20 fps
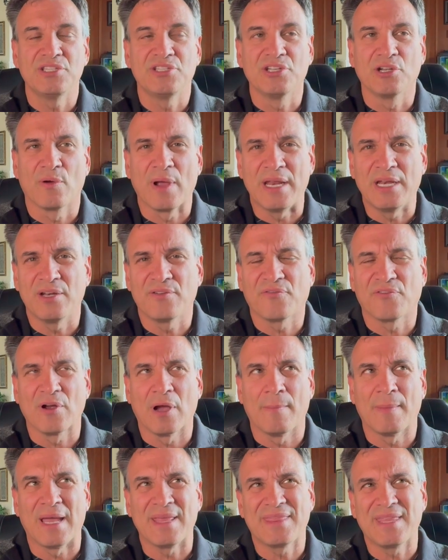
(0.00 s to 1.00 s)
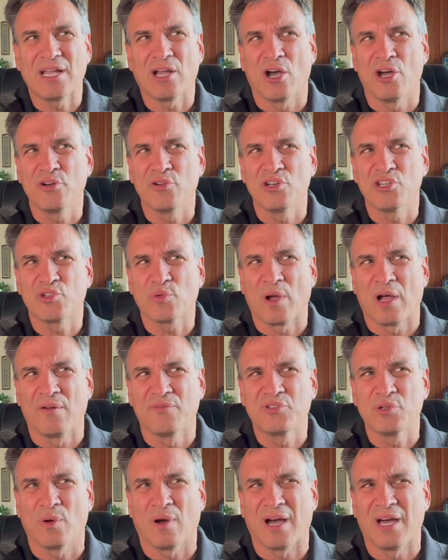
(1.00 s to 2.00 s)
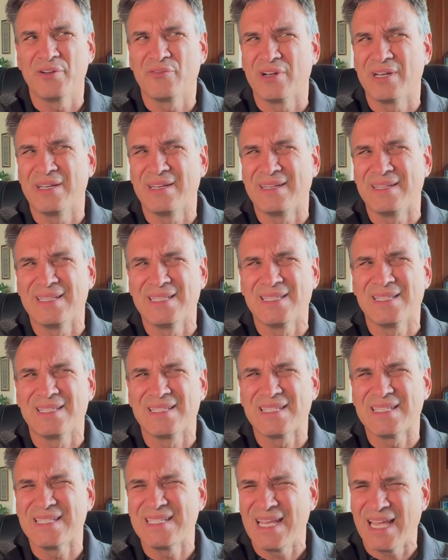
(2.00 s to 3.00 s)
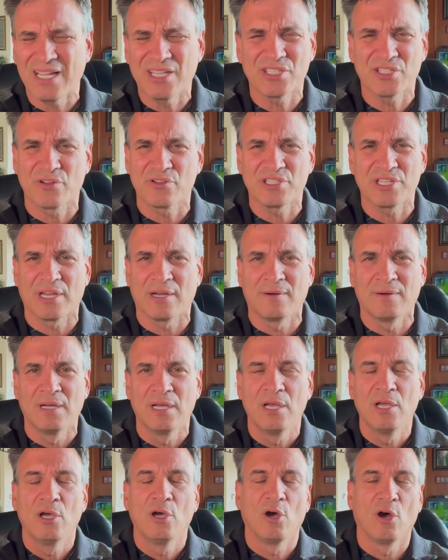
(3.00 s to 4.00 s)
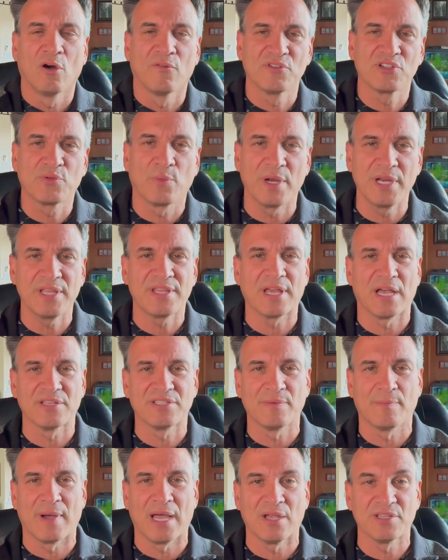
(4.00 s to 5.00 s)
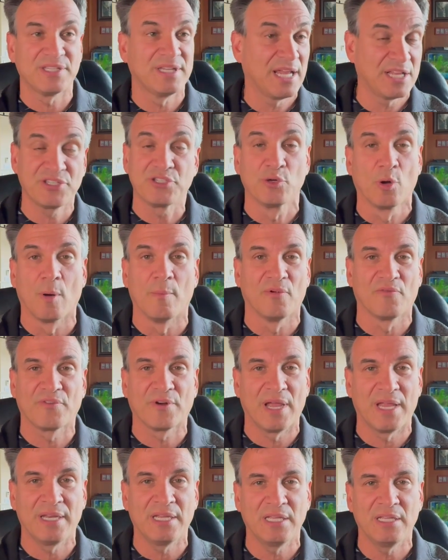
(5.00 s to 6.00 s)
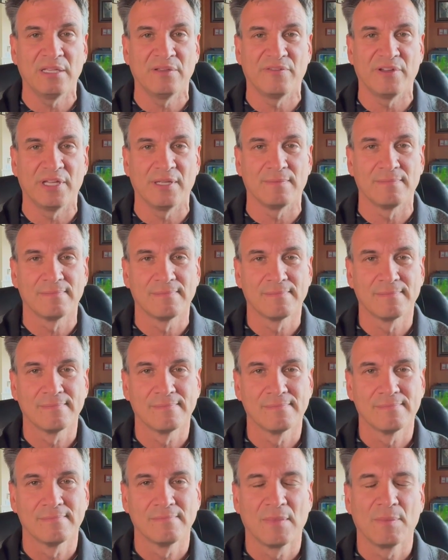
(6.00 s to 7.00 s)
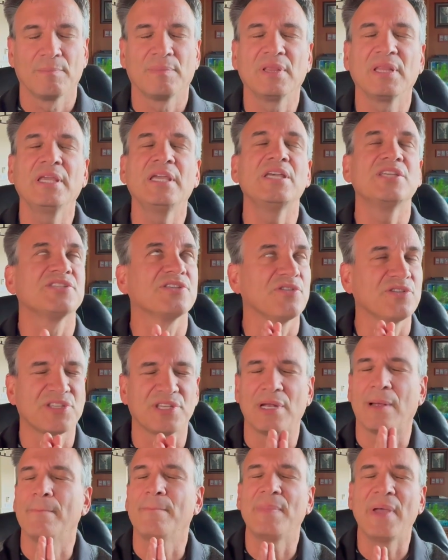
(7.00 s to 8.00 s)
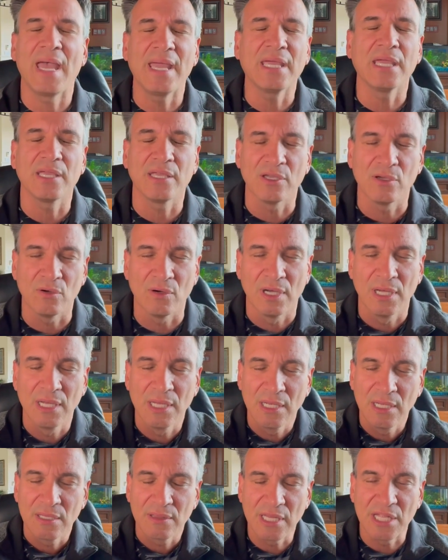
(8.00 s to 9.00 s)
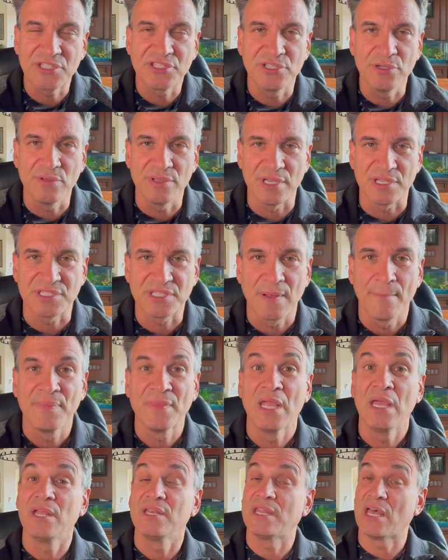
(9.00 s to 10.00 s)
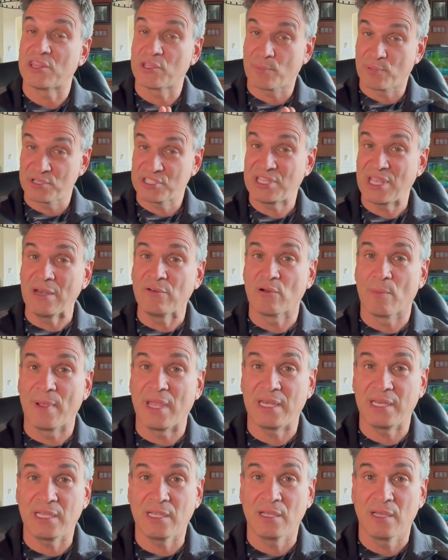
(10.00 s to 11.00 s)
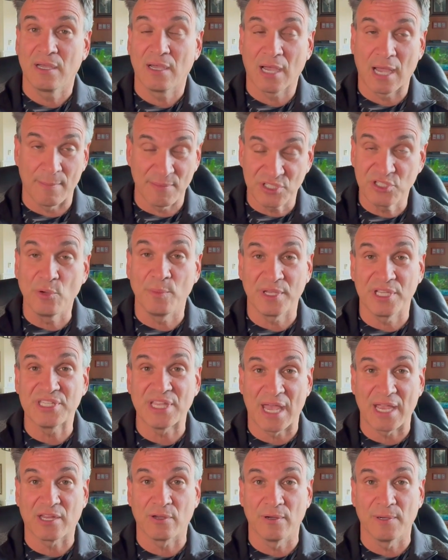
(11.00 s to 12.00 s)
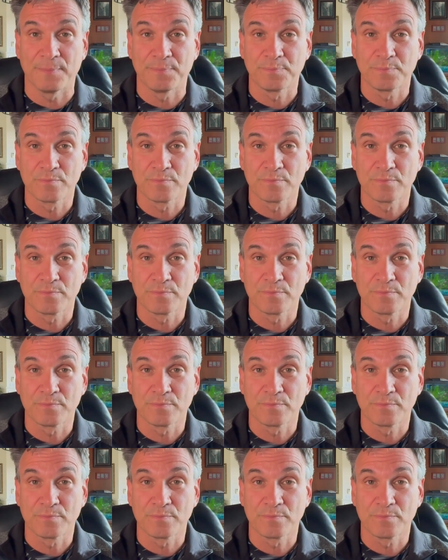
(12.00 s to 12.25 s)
degraded from, I think, 112 to 106 or so over 20,000 miles. And that's normal for any EV. Please, Lucid, I'm begging you, let's do this. Now, the percent remaining, I'm assuming, is accurate.